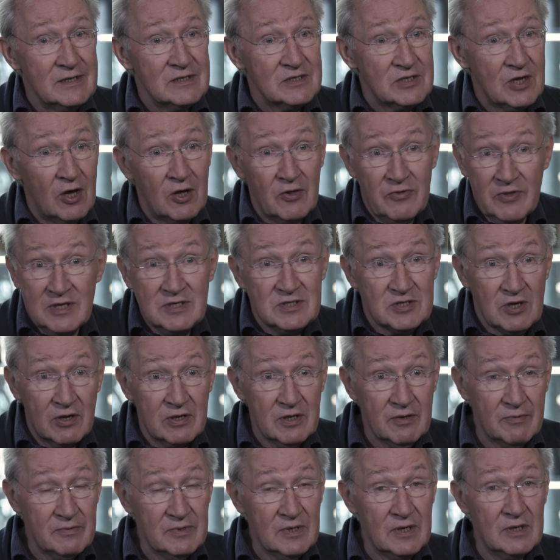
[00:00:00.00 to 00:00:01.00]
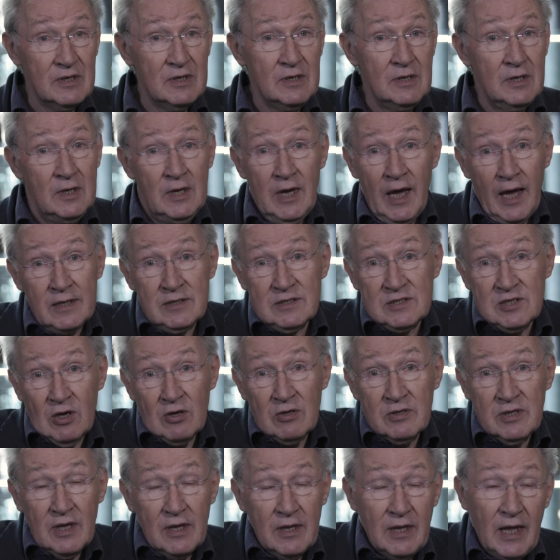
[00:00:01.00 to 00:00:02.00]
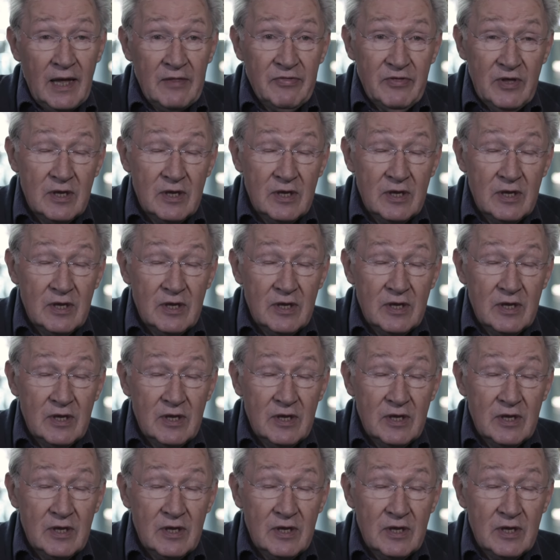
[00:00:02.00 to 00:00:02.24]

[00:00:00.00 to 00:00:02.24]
So these are I